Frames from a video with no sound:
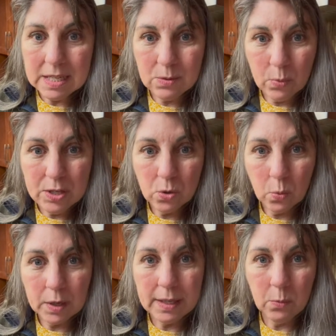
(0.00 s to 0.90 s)
when you're
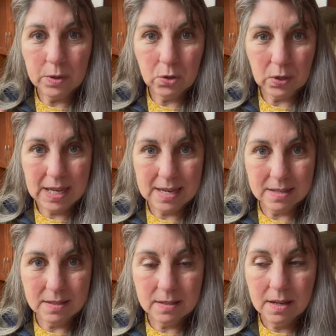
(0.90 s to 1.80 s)
working with your
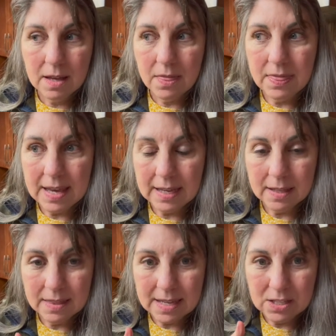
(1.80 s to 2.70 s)
kids, they
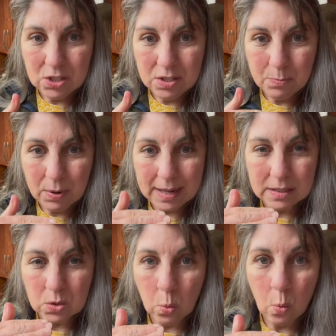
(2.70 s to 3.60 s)
they
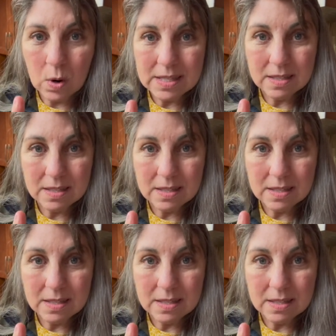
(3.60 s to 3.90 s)
practice one